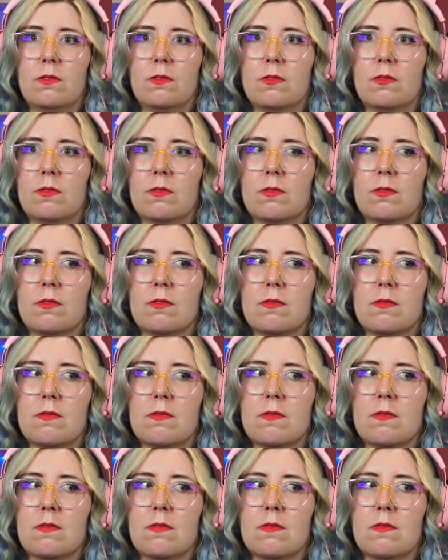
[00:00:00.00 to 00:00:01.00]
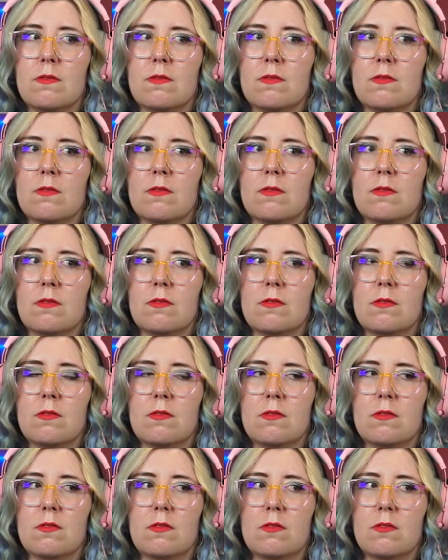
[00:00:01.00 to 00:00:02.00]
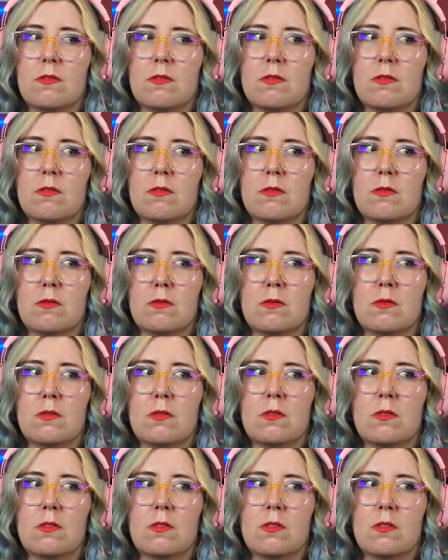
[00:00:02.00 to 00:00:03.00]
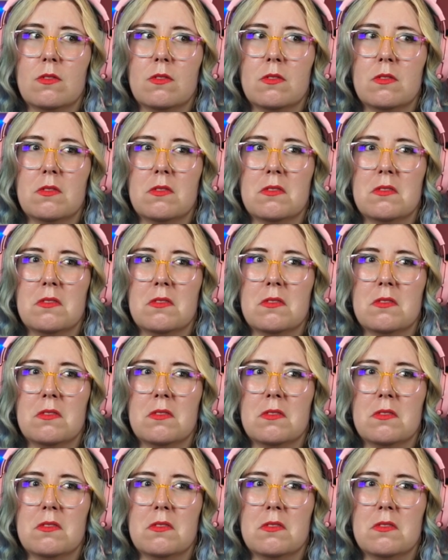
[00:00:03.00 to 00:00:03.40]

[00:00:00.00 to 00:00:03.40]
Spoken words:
(no one is talking)